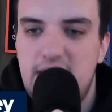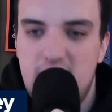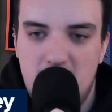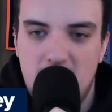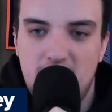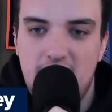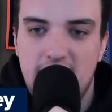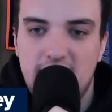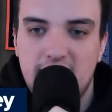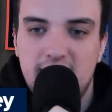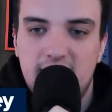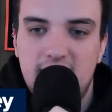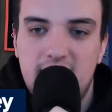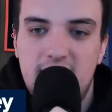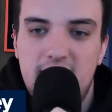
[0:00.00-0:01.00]
ERA.
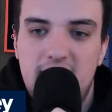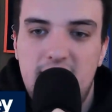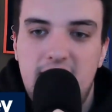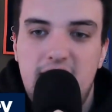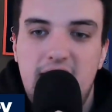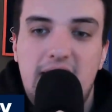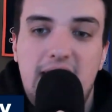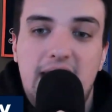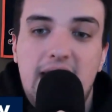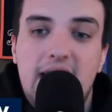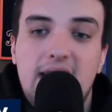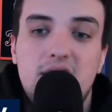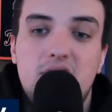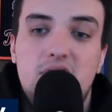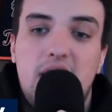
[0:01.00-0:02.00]

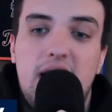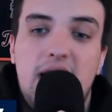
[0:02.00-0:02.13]
And